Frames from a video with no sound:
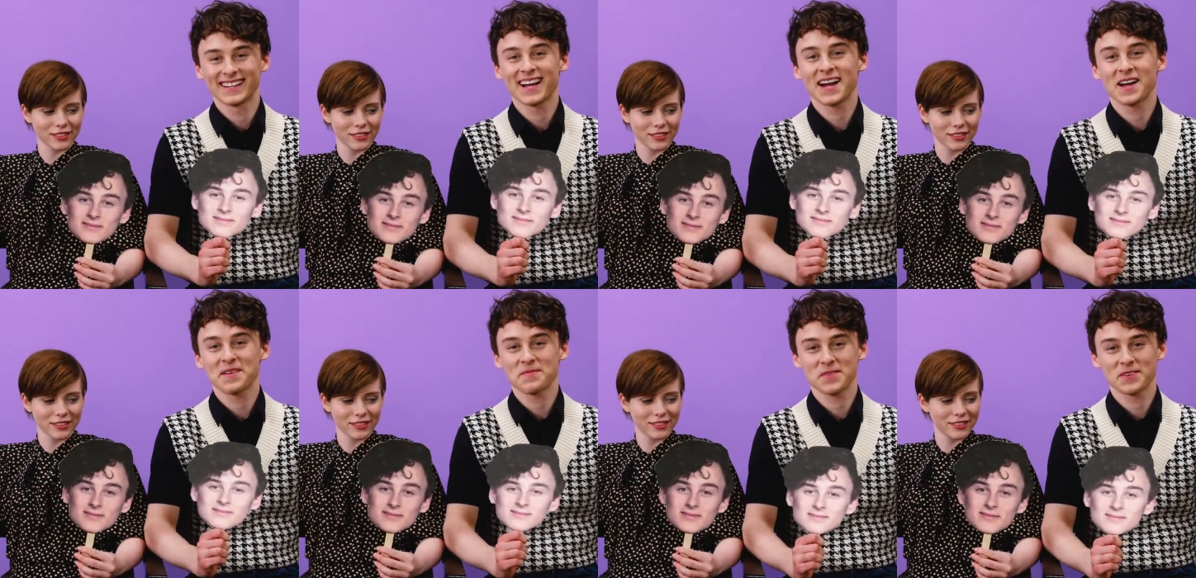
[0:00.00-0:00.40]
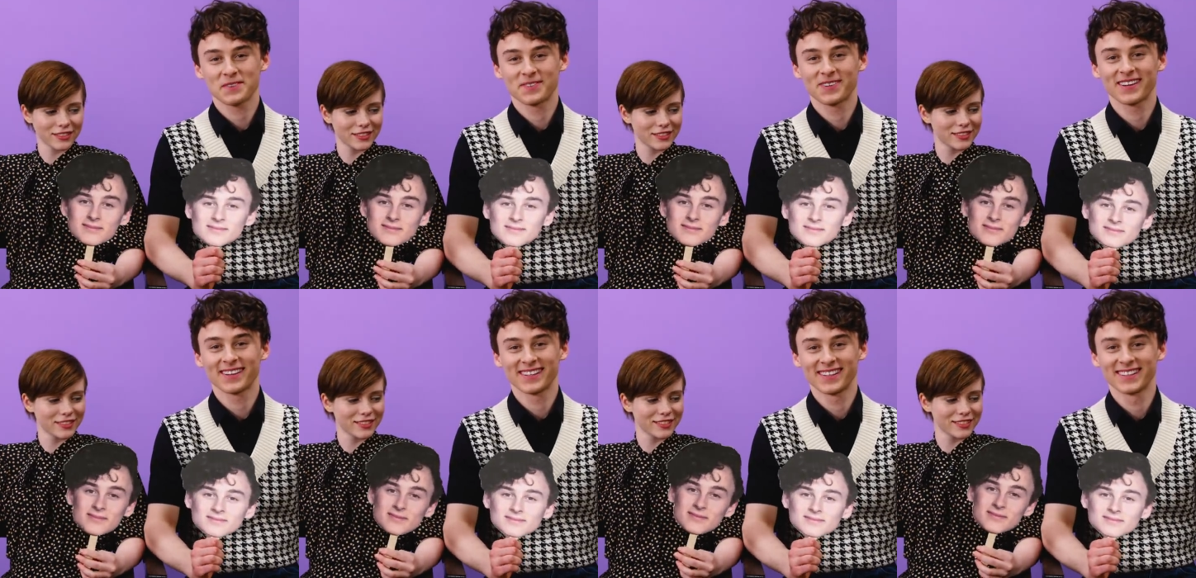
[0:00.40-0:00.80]
Speaker 1: I'm the
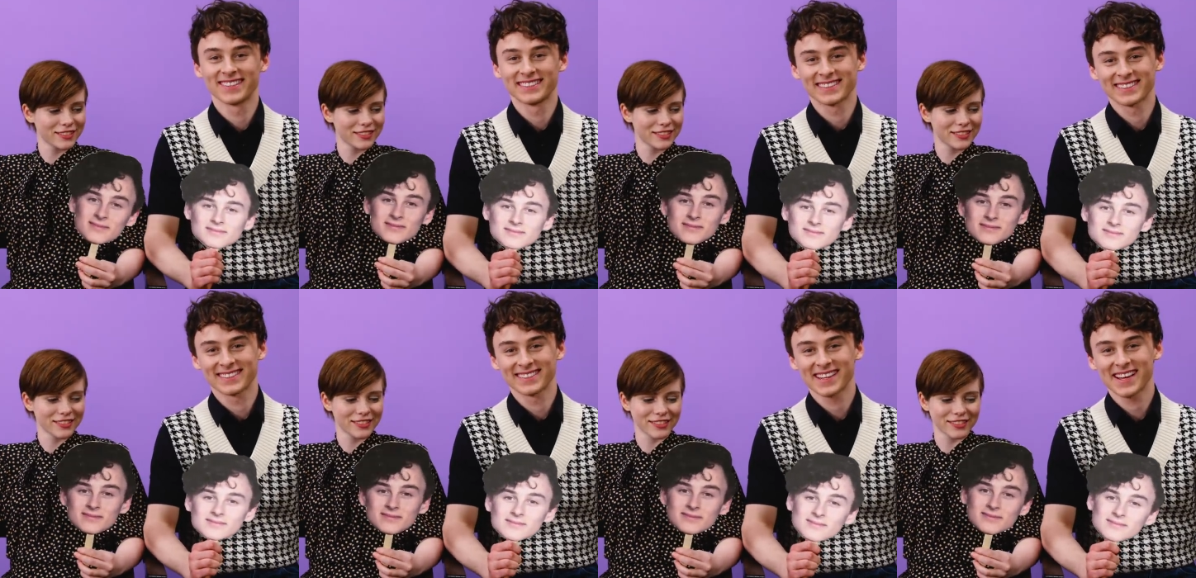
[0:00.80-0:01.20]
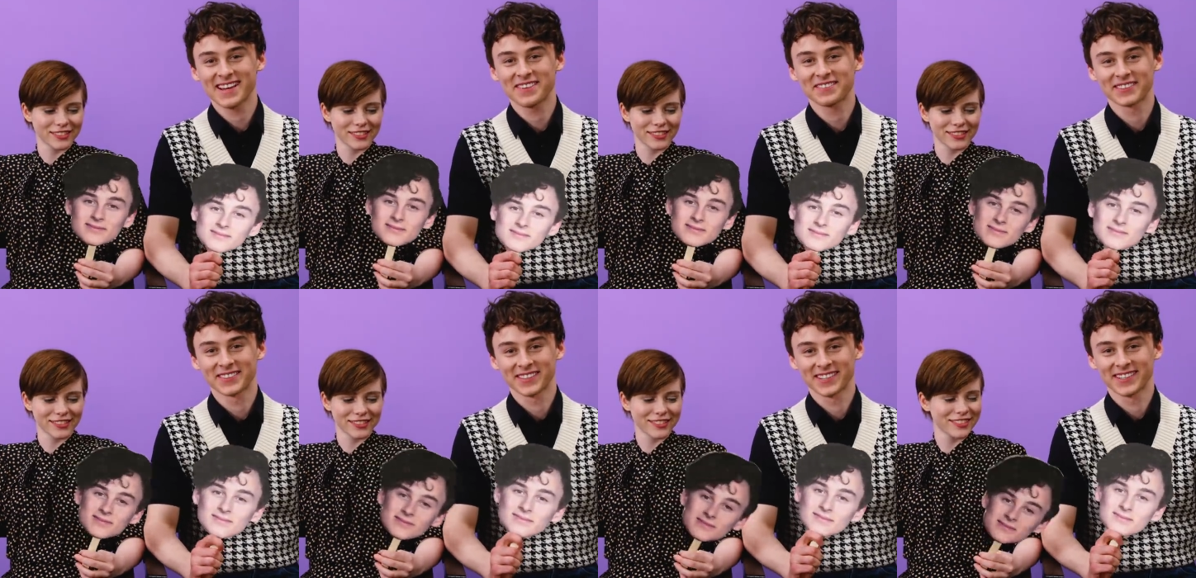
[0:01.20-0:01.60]
funniest
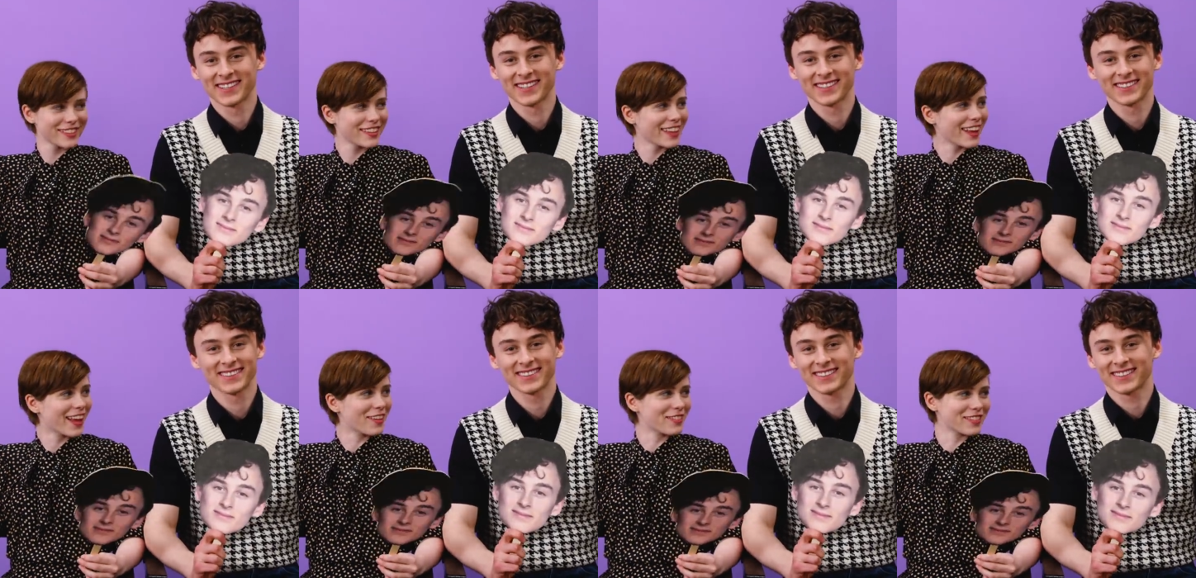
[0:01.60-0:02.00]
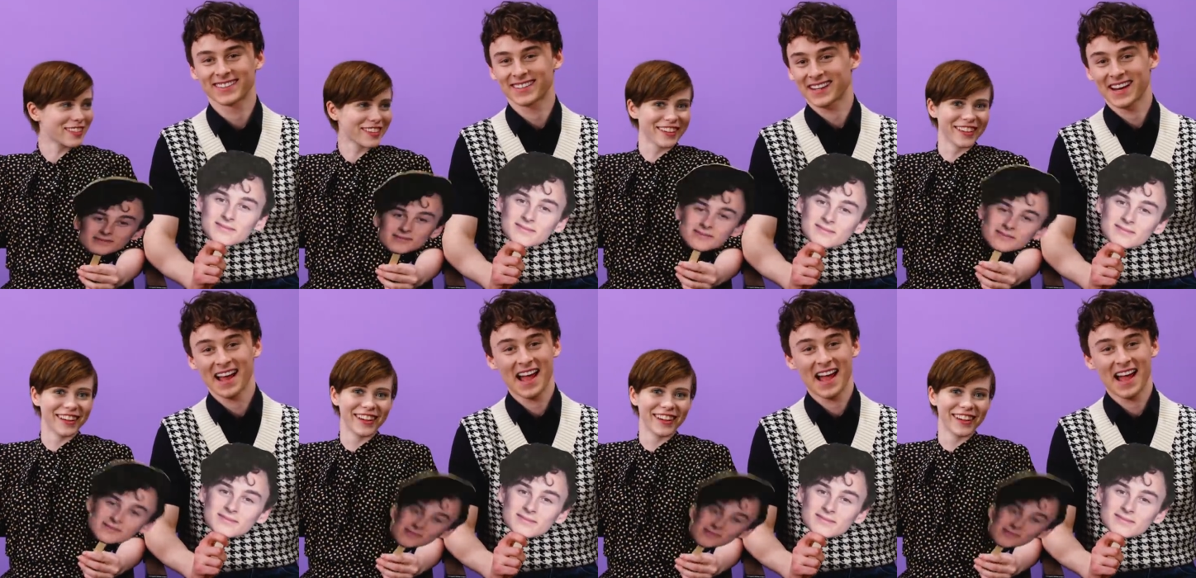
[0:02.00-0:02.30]
ever. Ever.